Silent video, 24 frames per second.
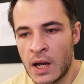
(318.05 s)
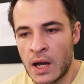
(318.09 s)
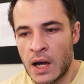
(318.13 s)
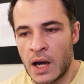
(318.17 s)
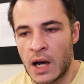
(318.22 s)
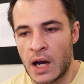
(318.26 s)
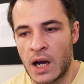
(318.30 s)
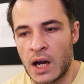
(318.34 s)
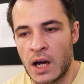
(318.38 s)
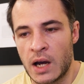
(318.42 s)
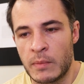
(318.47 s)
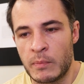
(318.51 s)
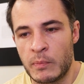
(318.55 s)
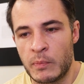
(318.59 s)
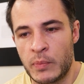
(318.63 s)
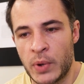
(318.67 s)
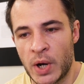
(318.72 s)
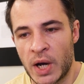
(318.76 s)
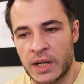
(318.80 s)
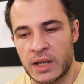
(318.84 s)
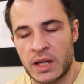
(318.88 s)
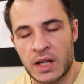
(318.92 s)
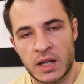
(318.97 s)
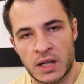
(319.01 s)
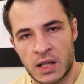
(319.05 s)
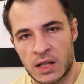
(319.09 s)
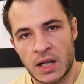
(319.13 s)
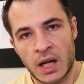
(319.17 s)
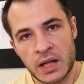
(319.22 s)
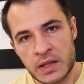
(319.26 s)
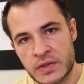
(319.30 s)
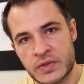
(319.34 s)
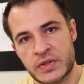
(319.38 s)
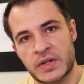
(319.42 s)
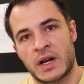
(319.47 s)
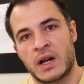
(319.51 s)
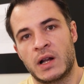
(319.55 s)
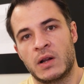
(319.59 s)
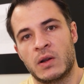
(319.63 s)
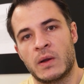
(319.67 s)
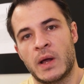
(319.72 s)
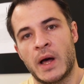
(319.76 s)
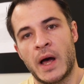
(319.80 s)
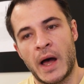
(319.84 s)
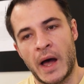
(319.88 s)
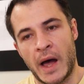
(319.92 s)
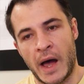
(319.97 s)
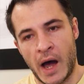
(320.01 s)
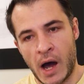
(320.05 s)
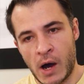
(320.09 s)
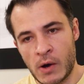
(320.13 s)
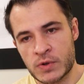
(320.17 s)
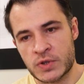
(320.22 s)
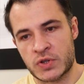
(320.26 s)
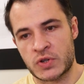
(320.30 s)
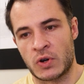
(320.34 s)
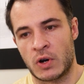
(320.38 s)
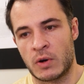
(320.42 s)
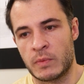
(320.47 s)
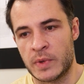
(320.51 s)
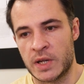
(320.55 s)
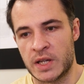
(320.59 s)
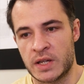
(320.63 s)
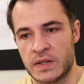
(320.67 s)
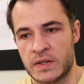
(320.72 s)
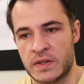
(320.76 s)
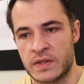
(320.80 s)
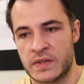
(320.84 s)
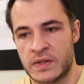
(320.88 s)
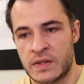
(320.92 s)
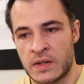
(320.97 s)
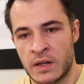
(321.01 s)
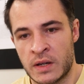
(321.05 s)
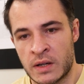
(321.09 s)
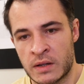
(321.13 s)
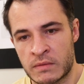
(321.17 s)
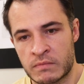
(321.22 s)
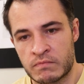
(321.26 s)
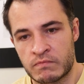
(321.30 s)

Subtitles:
but in a nutshell, our job is